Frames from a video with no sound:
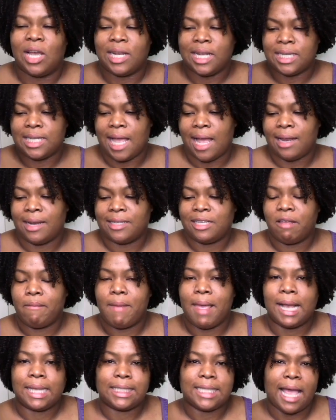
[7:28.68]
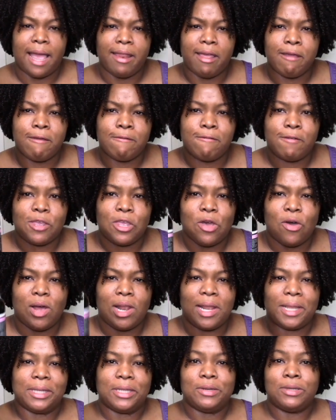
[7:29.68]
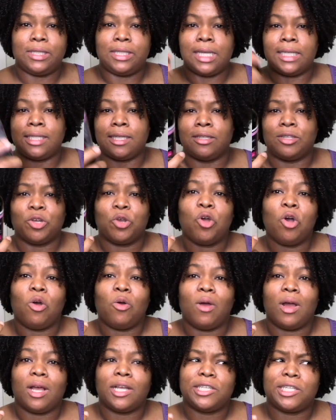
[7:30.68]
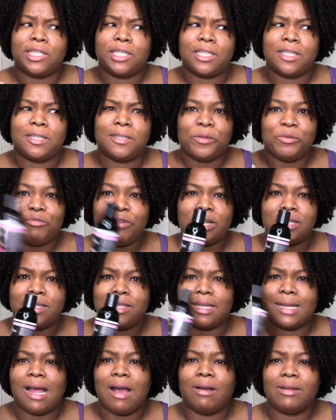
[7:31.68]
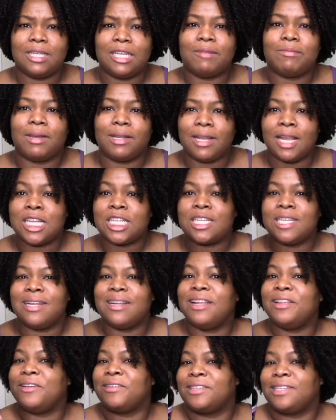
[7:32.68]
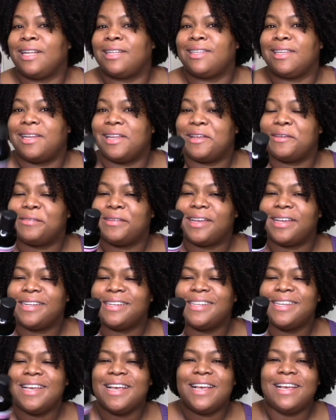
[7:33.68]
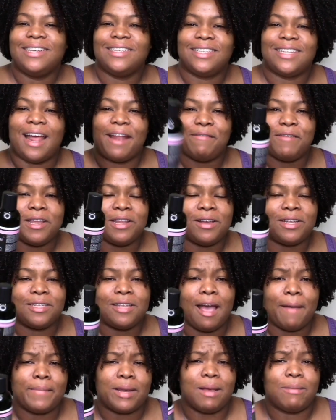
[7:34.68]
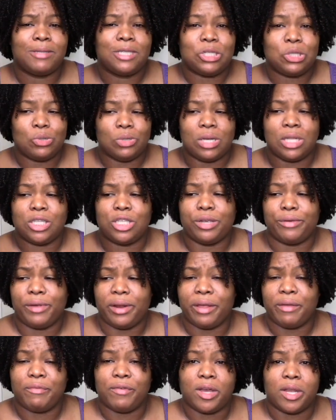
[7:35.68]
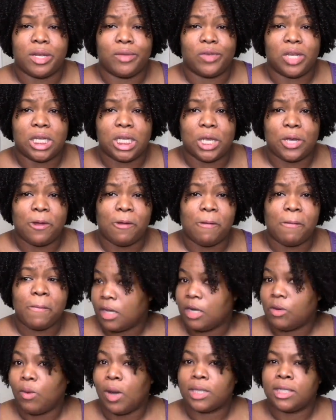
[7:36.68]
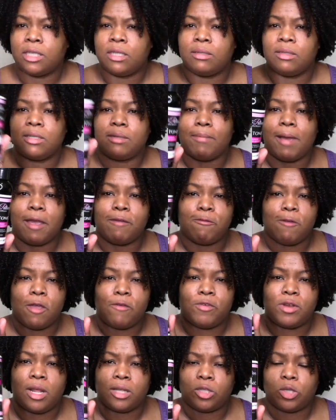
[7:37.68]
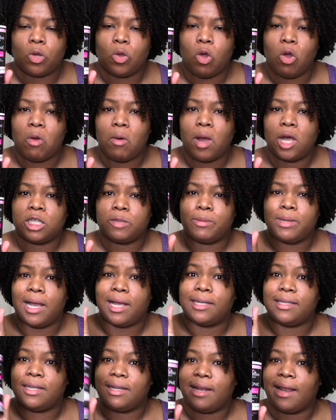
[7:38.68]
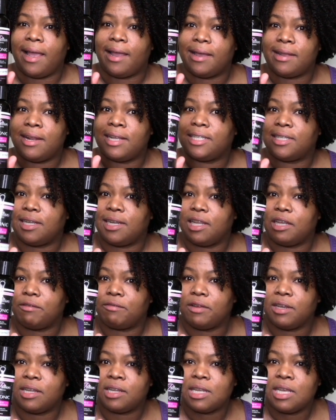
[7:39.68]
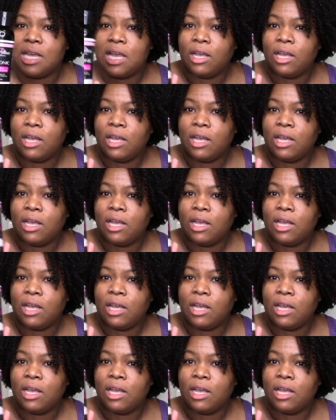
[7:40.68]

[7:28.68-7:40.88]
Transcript: I decided to be exciting for y'all and use this as a co-wash. Rinse it out, deep condition and use it as a leave-in. So that video is coming up soon. It's a really fun video. It wasn't my favorite as a co-wash, but I did like it as a leave-in.